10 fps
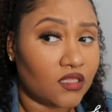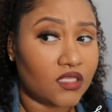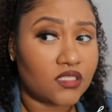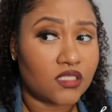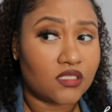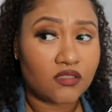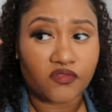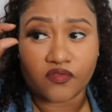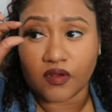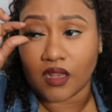This is
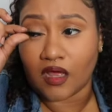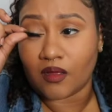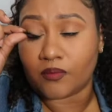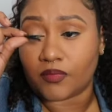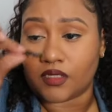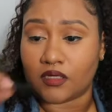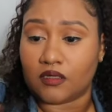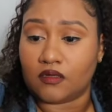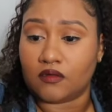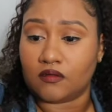
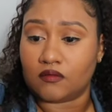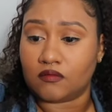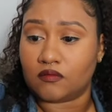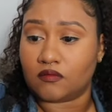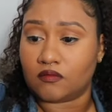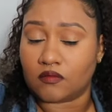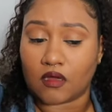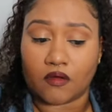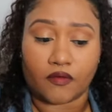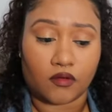floppy.
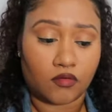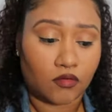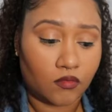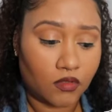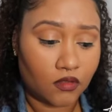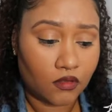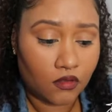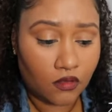Alright, you know what?